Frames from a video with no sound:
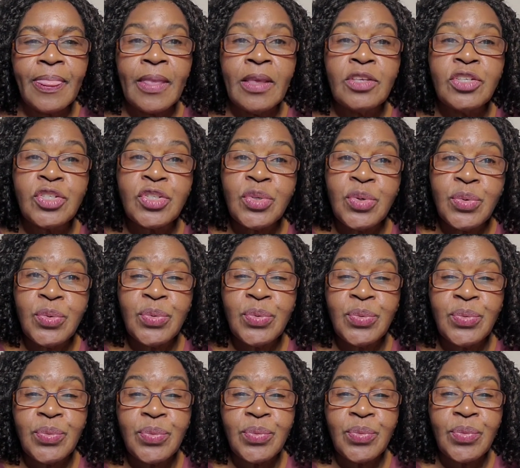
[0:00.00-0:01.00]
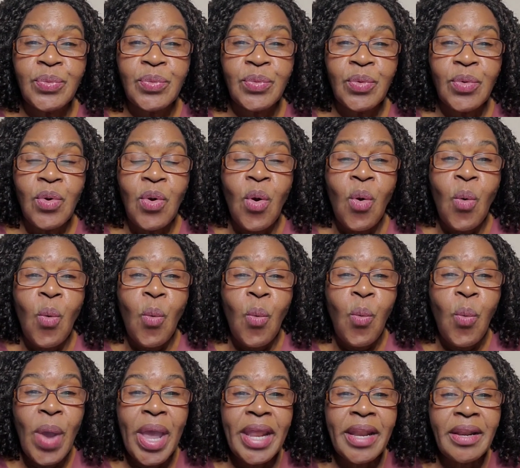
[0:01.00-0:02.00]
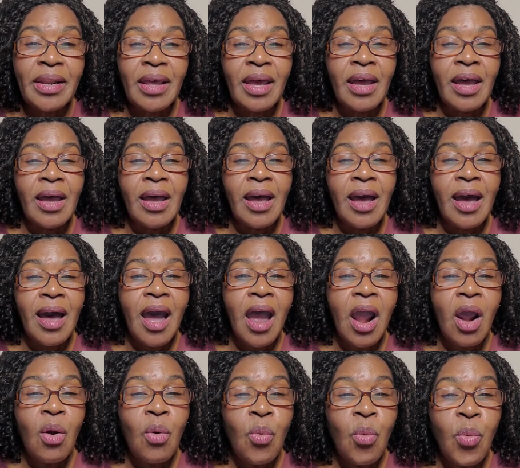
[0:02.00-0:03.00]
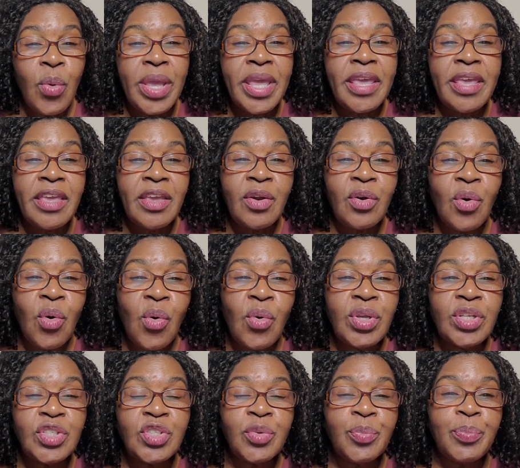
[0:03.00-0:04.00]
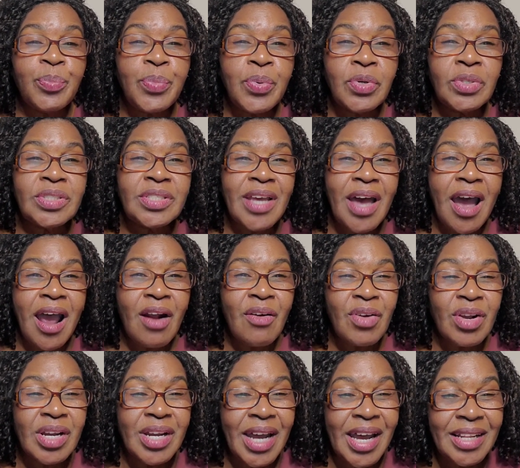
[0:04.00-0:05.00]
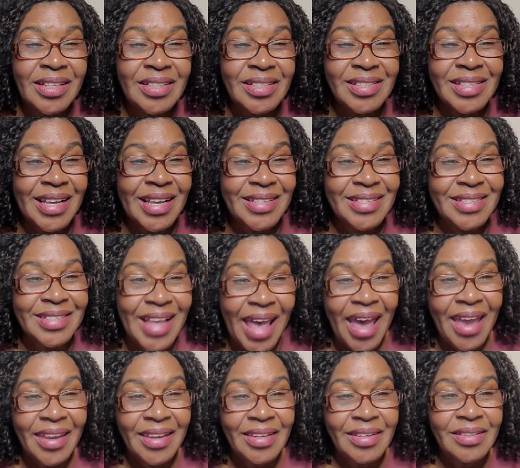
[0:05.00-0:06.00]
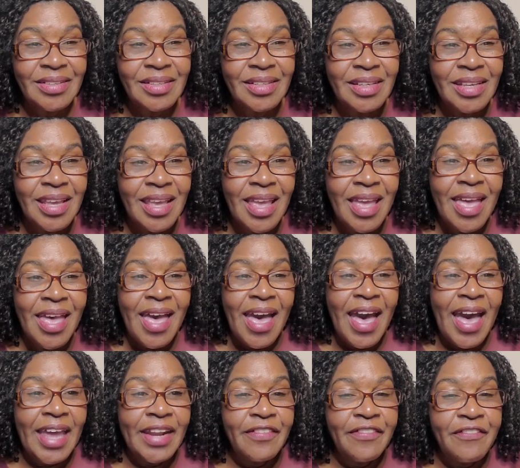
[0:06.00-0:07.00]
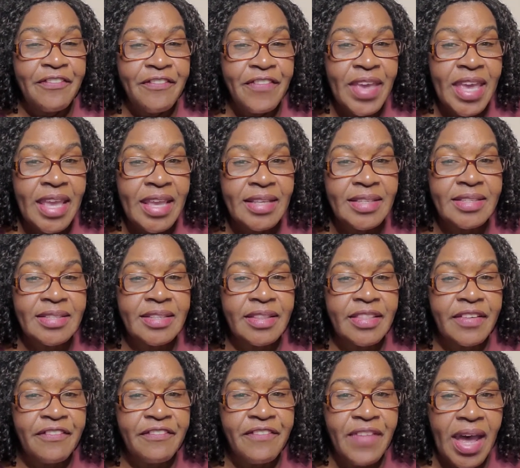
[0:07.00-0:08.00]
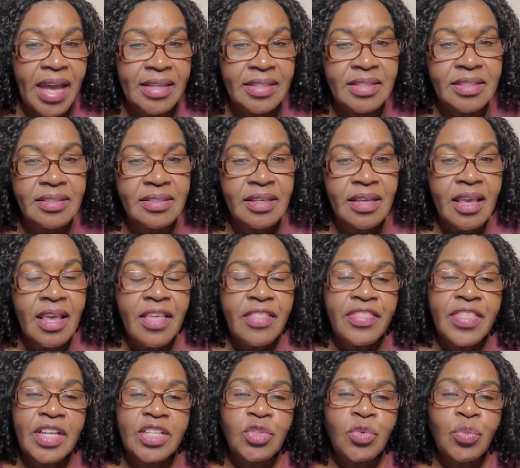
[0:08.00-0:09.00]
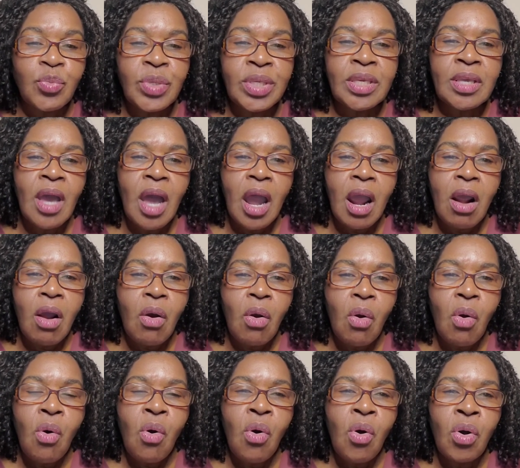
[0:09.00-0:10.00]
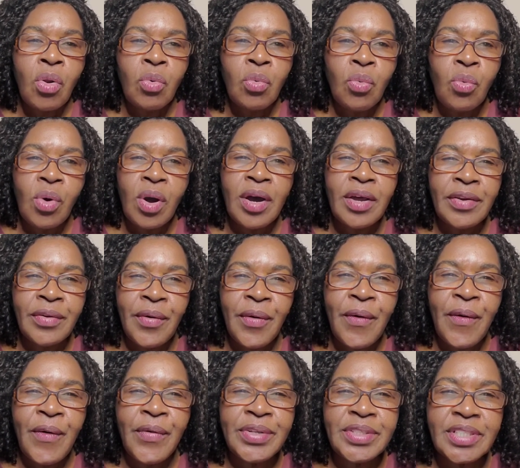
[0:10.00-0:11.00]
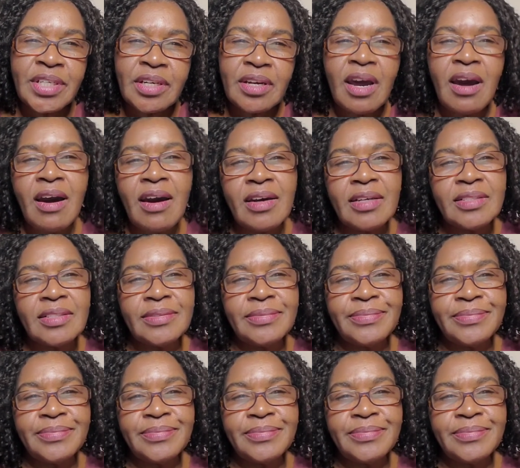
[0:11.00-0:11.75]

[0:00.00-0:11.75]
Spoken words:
So, when are we going to put arrogance aside and face the fact that we are all one under God?